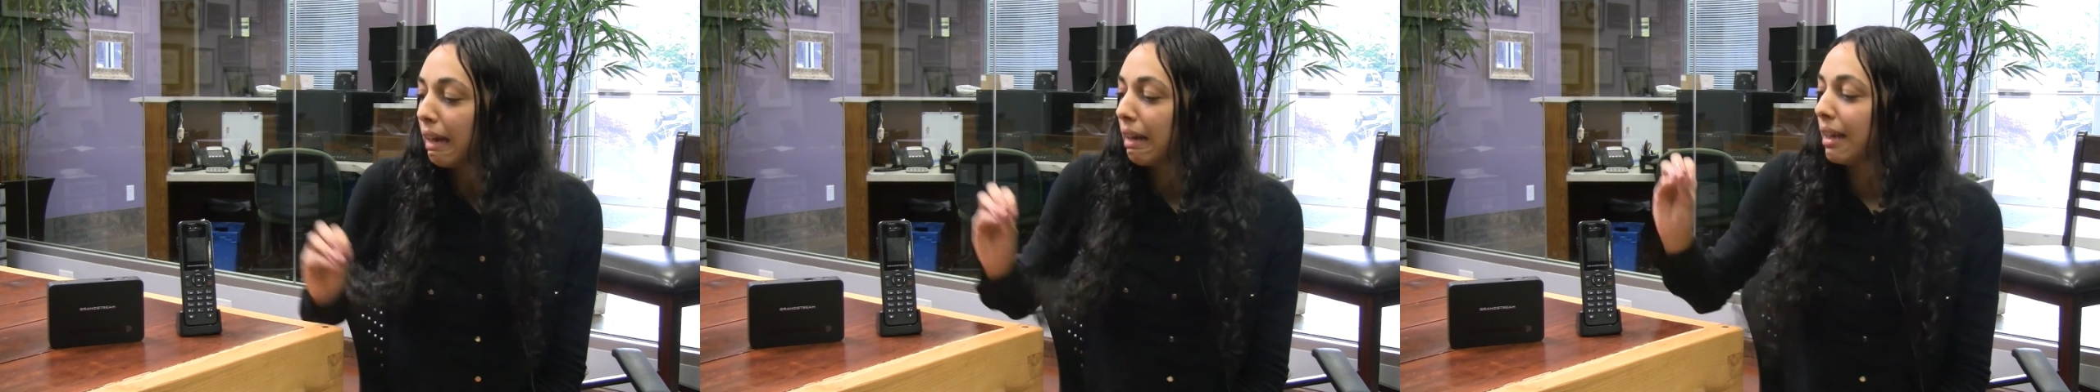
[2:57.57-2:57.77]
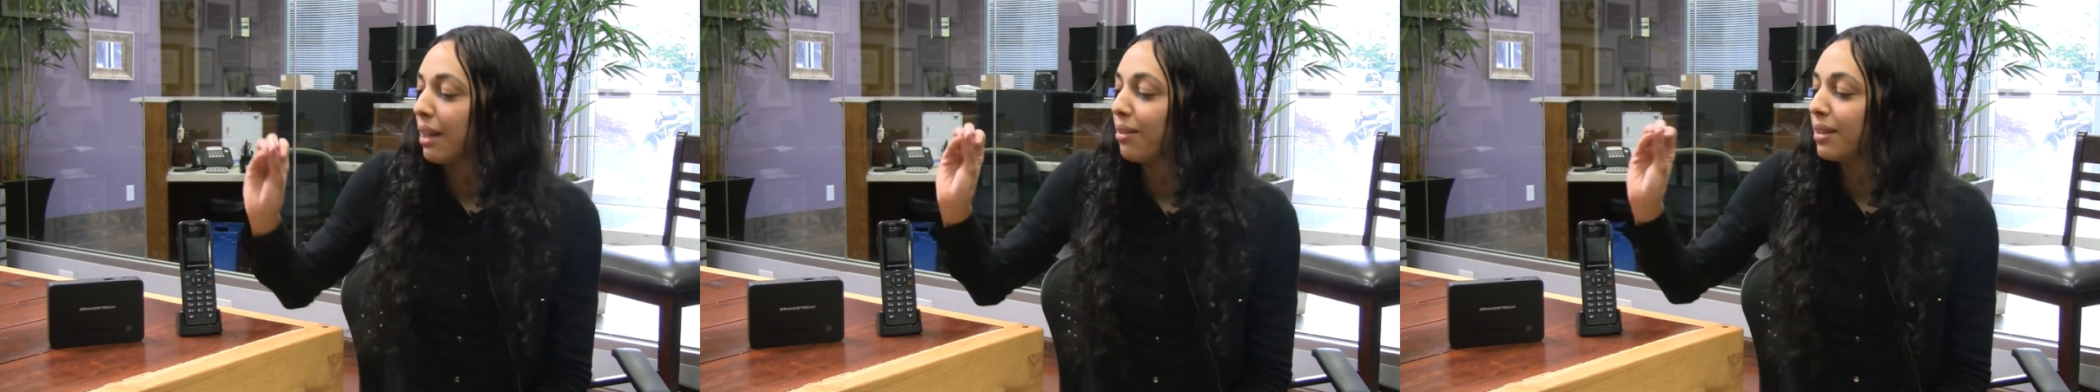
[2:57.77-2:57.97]

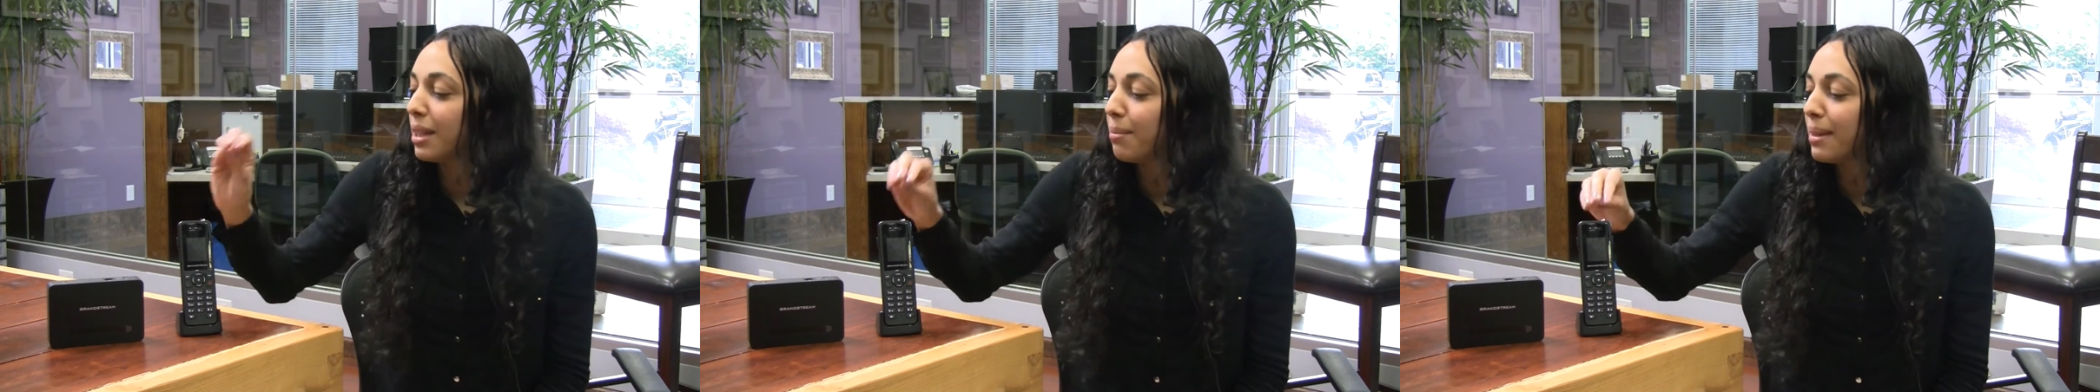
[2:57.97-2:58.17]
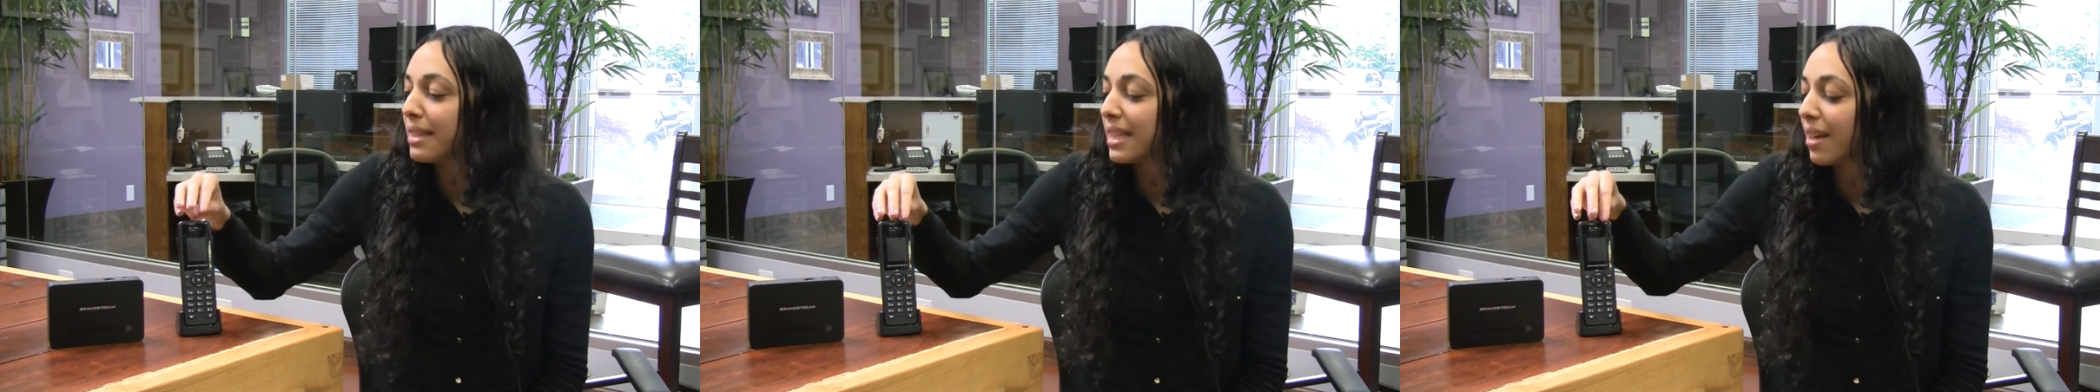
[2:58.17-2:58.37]
Now the
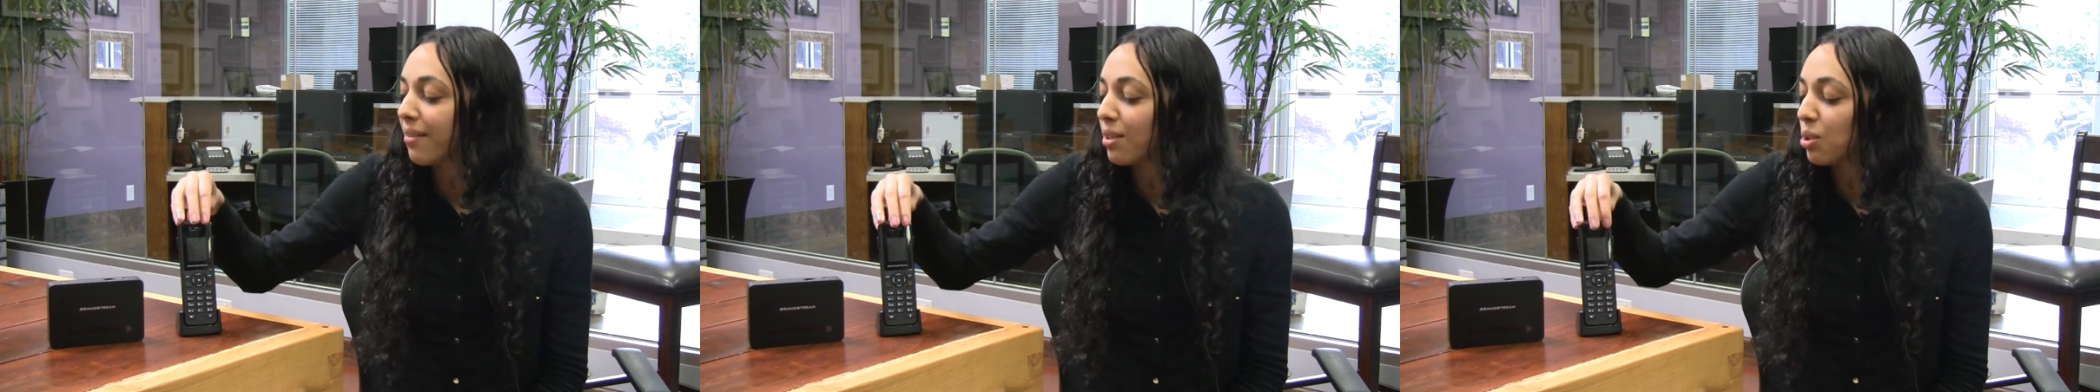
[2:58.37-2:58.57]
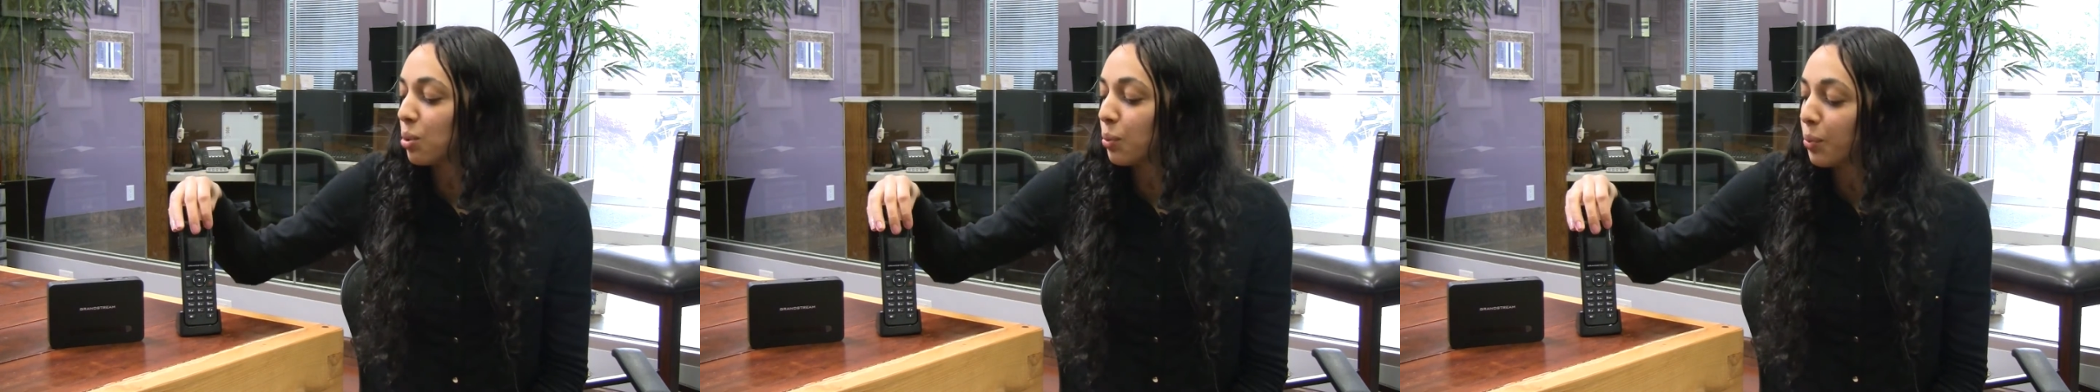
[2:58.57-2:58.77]

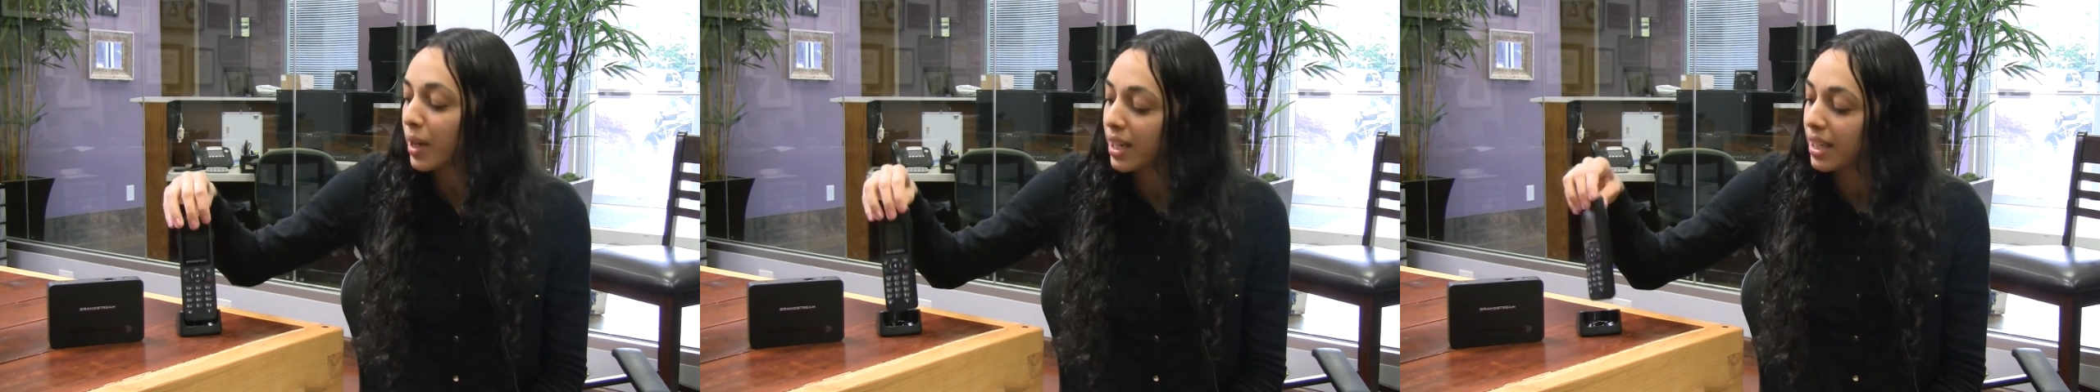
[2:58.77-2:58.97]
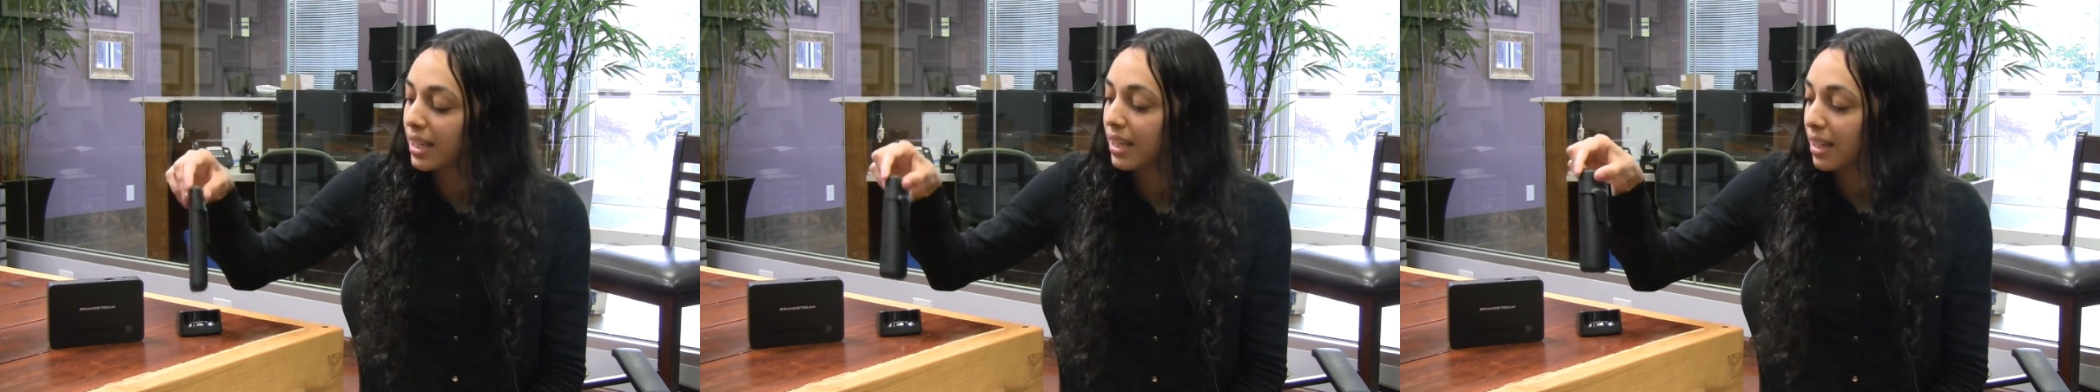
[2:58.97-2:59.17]

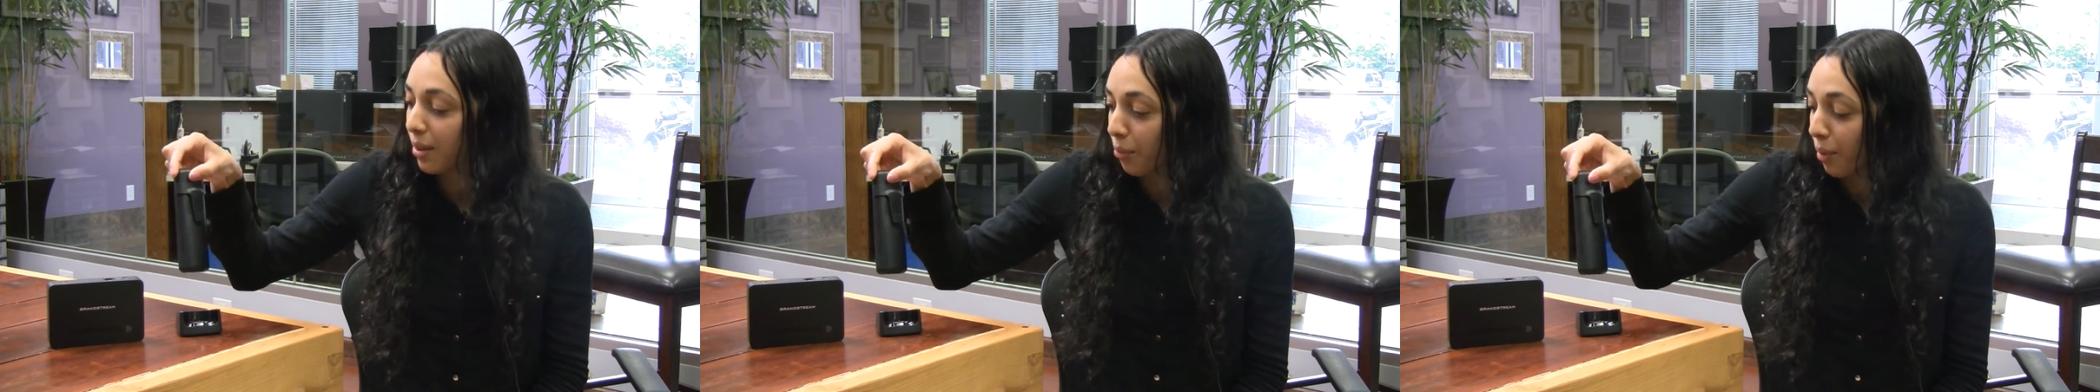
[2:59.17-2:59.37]
DP720